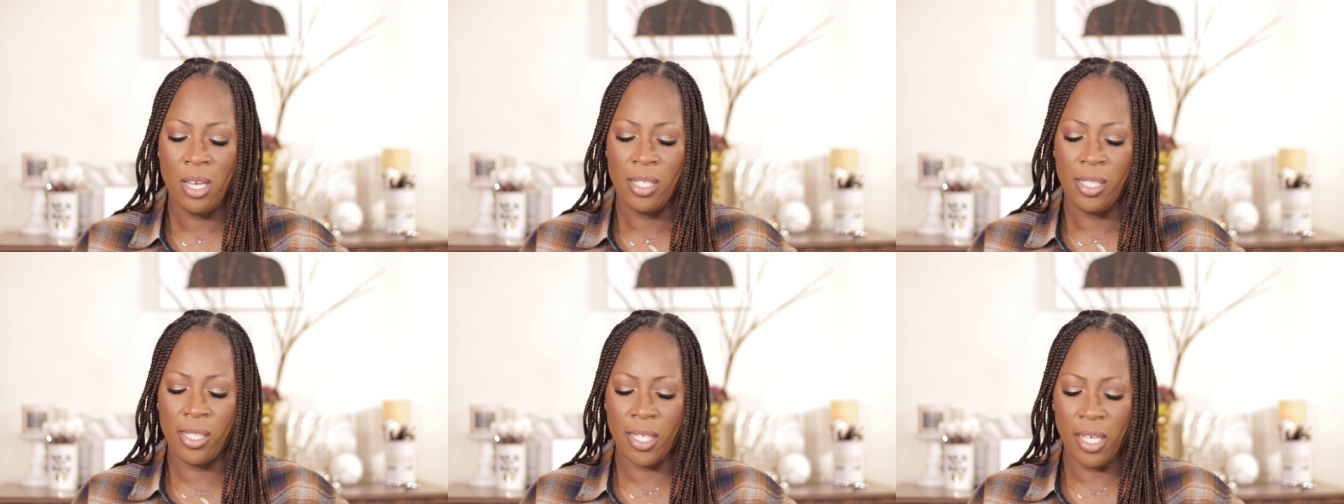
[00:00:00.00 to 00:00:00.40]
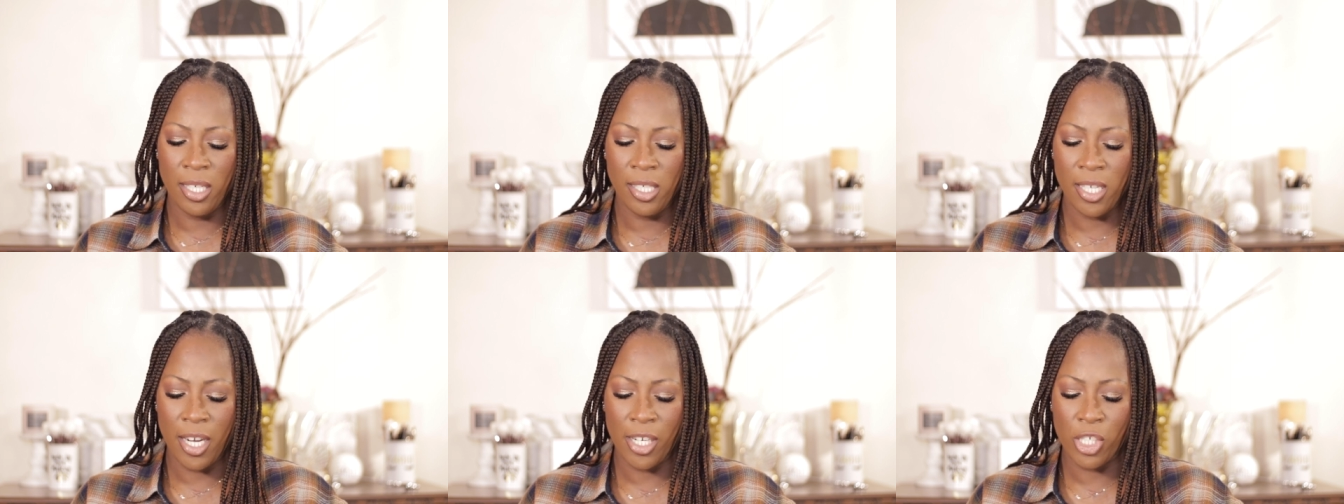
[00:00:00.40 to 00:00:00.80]

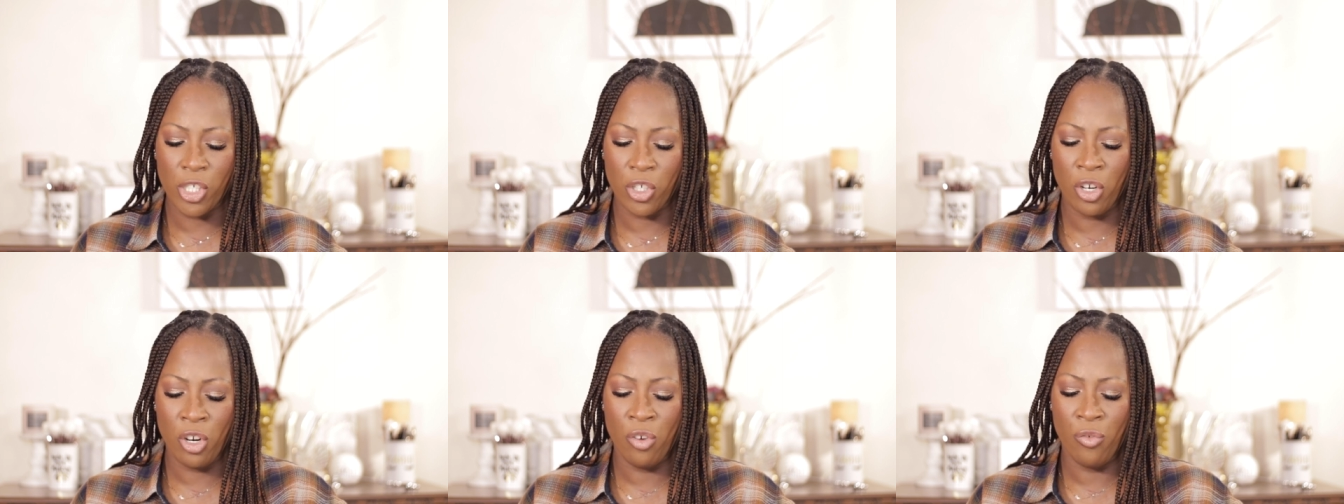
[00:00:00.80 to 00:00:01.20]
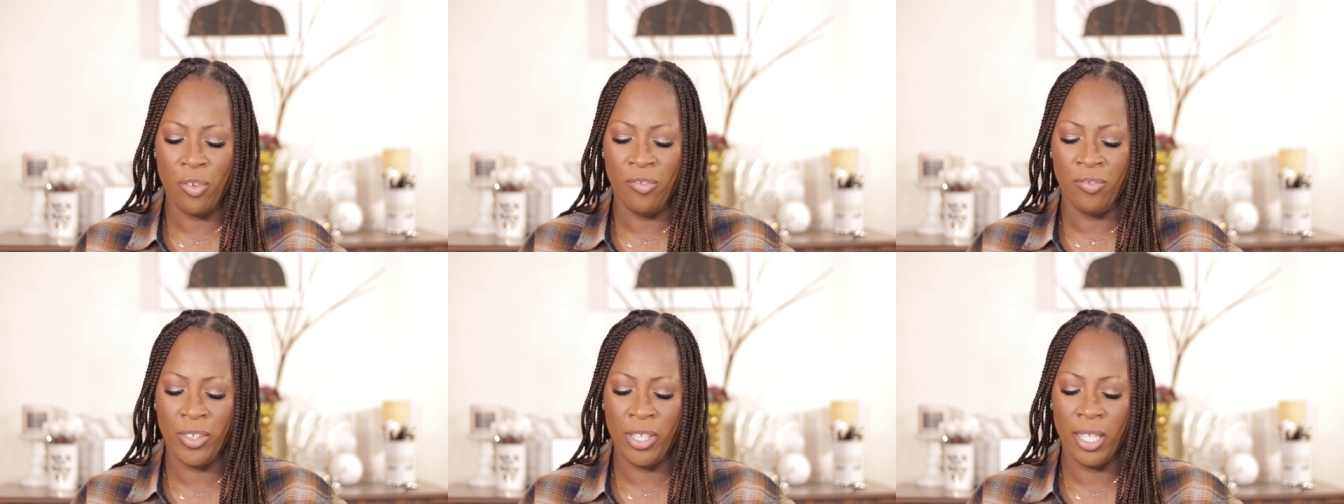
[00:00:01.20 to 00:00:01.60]
skin texture,
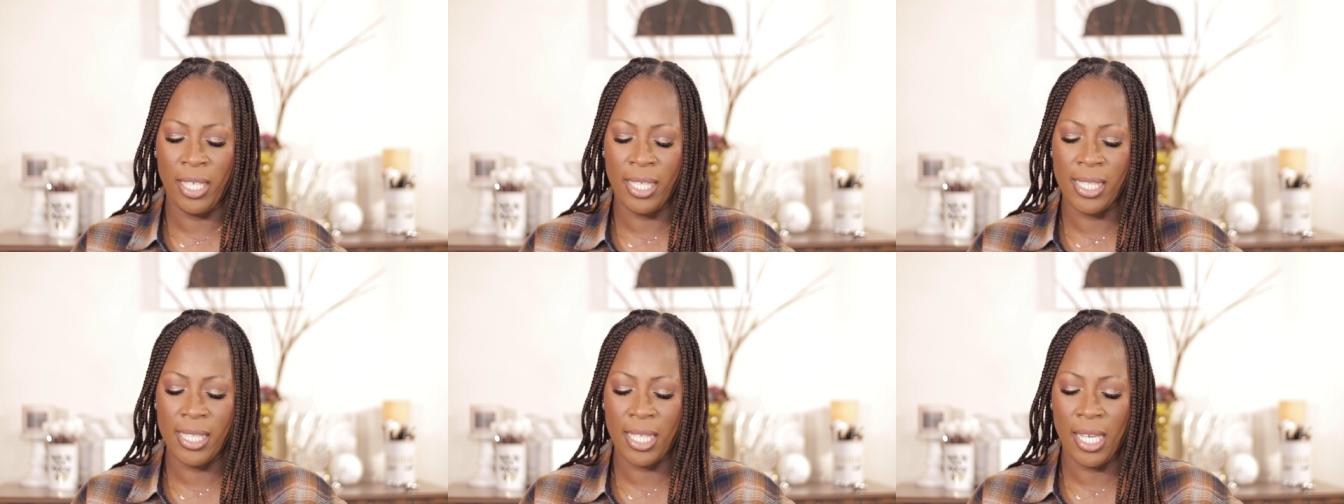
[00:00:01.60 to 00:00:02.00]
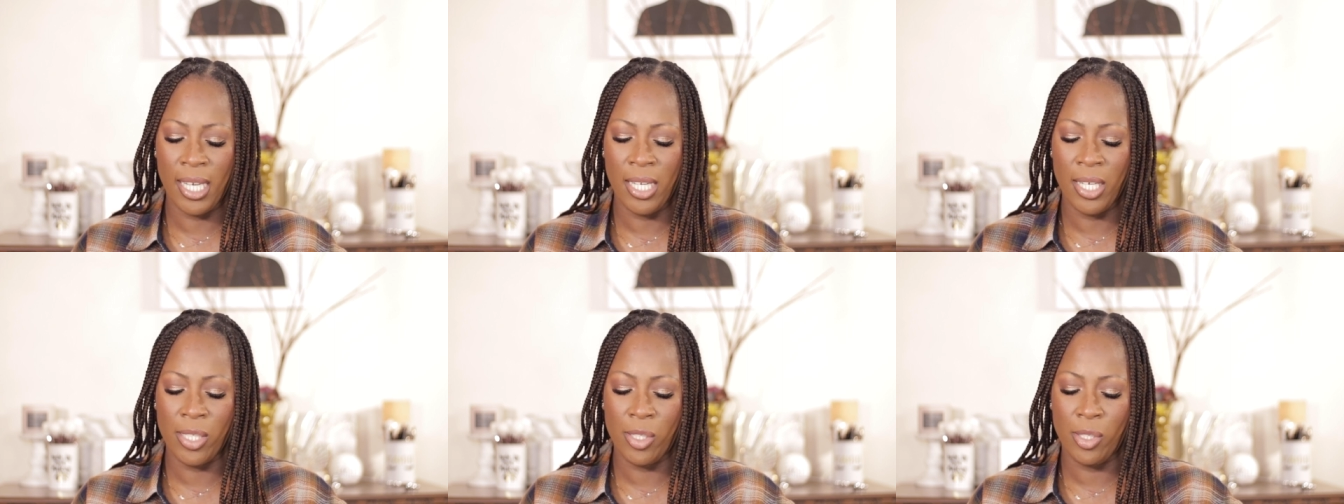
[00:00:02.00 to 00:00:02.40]
revealing
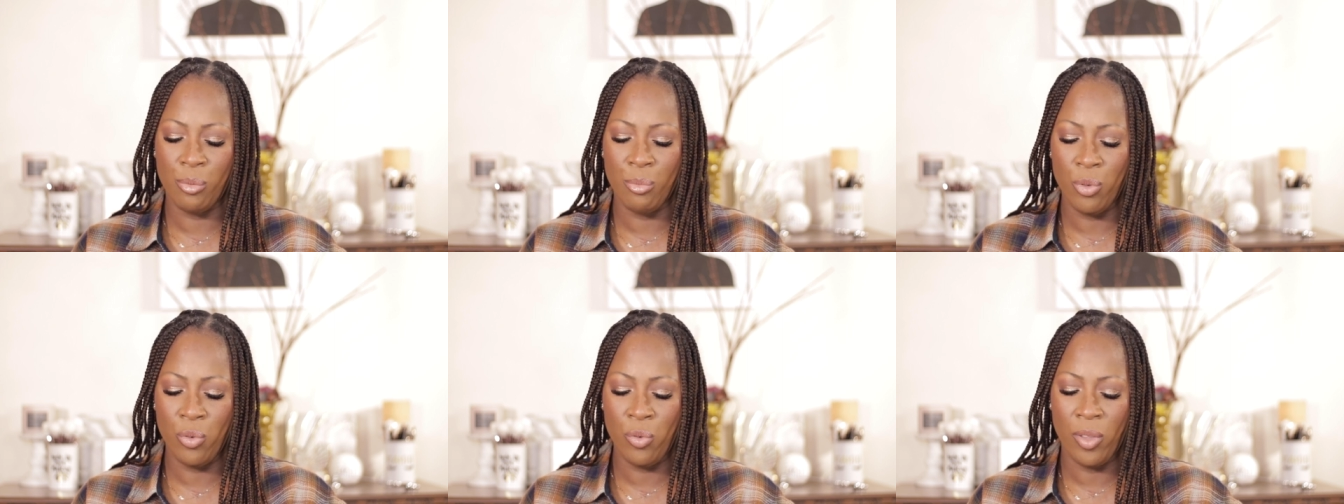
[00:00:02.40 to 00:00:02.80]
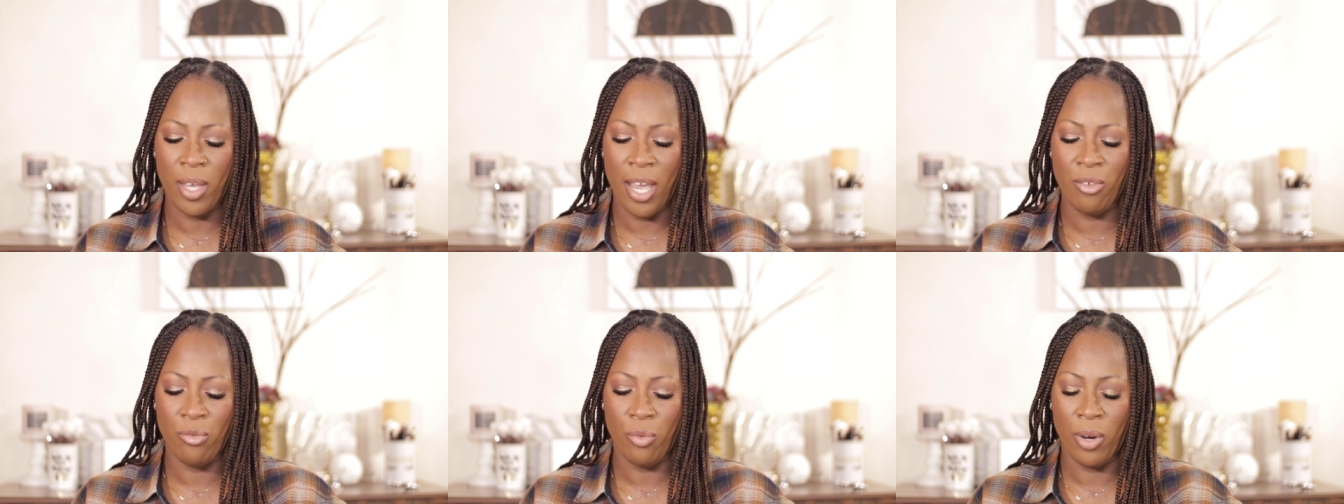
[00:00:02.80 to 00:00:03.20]
skin as smooth
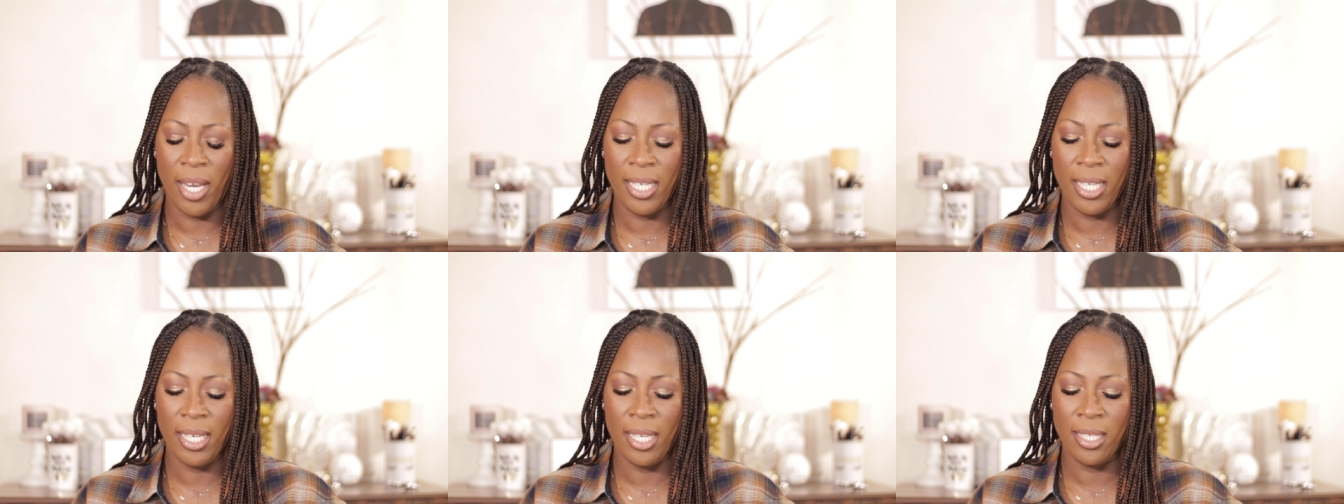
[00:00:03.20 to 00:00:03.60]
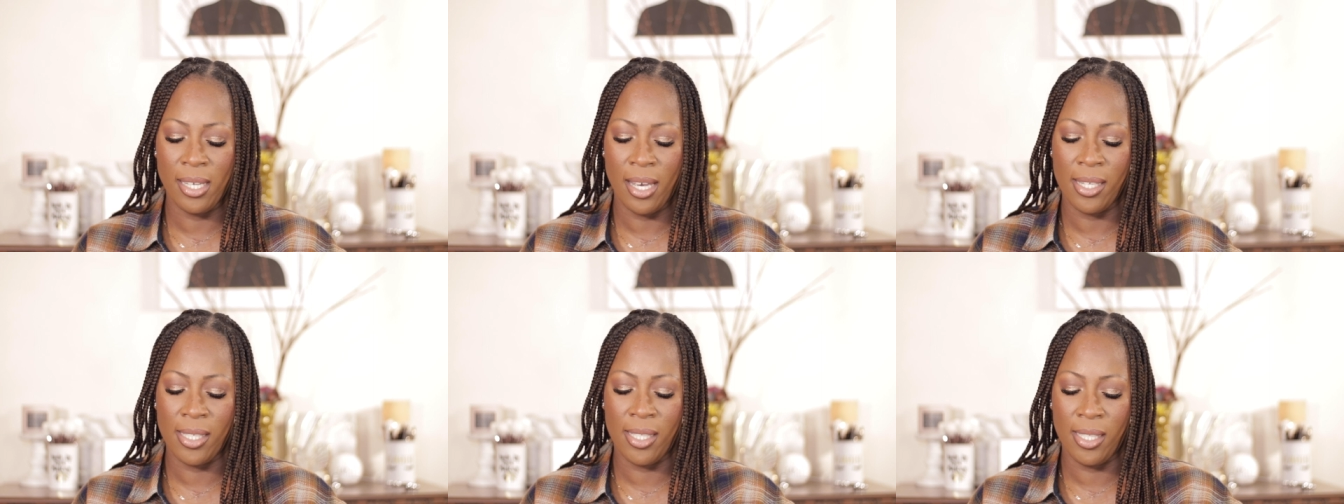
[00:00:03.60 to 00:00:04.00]
and radiant
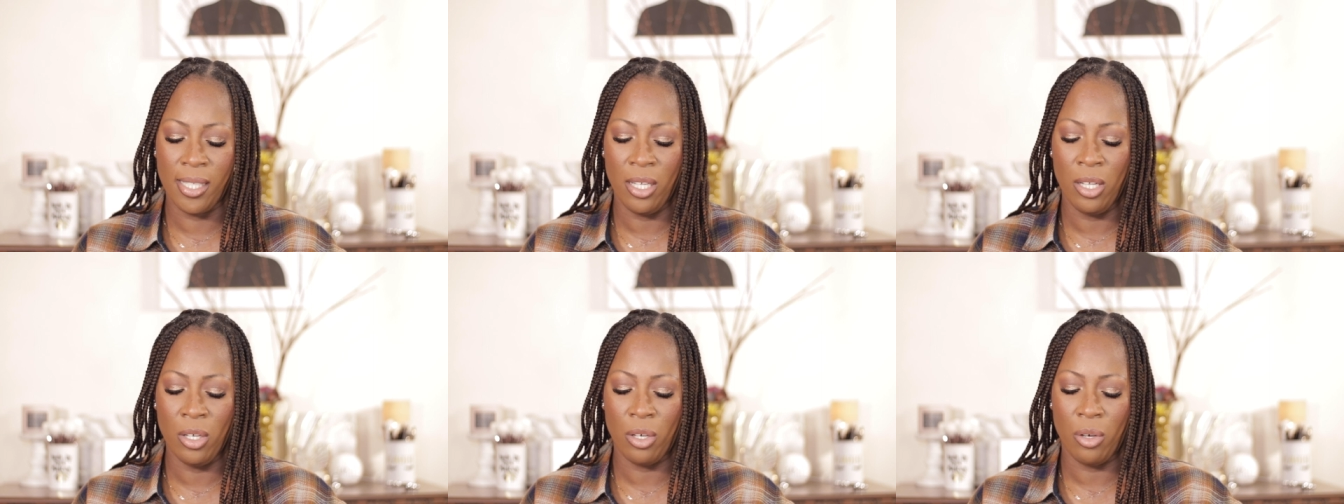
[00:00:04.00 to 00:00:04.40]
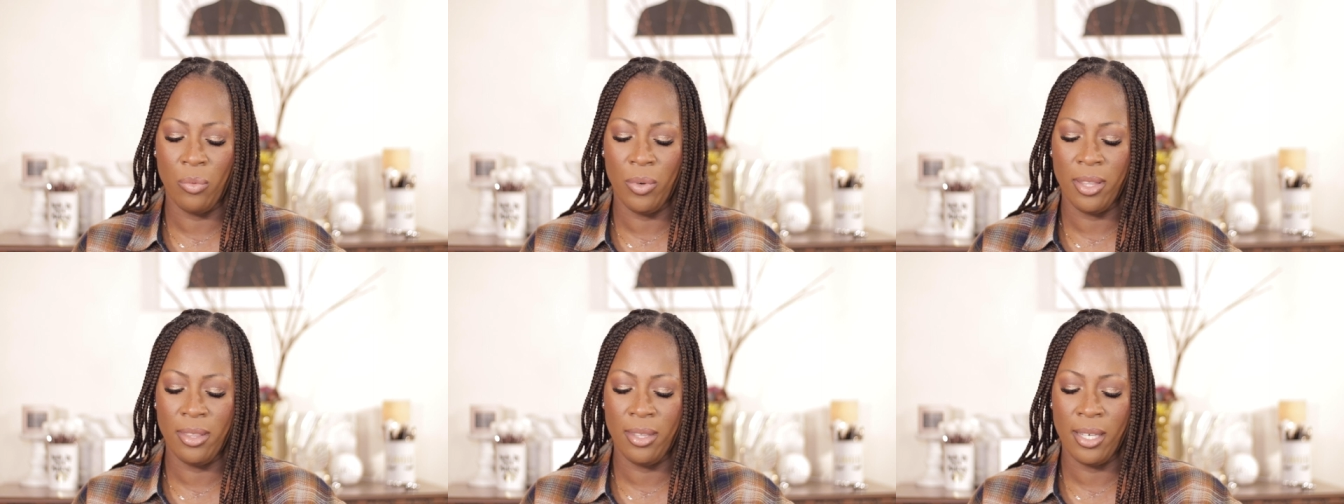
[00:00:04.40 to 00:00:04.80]
as silk
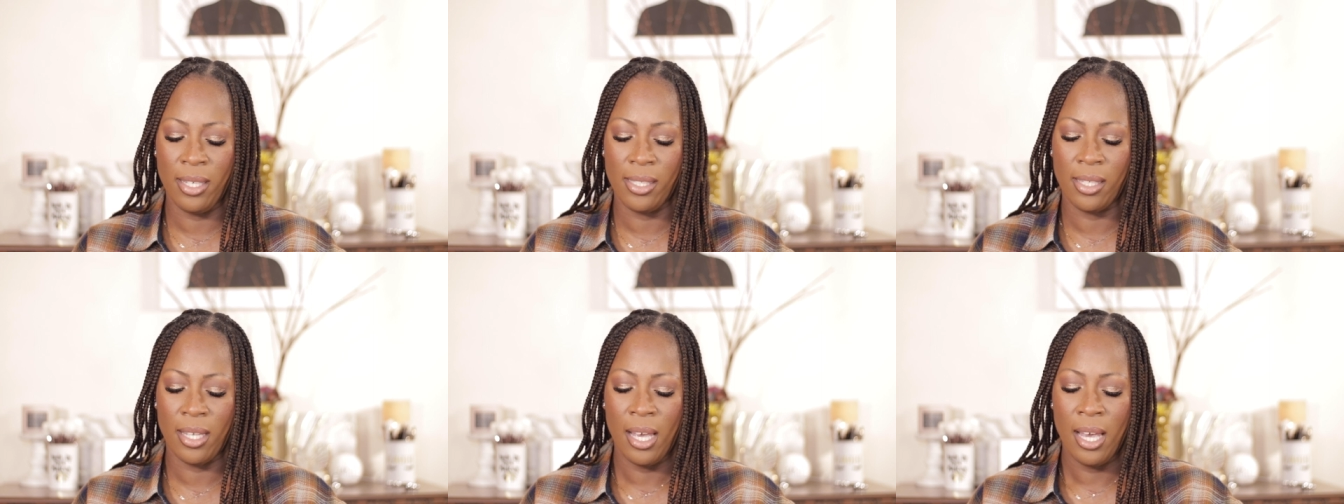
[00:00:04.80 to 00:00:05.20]
with this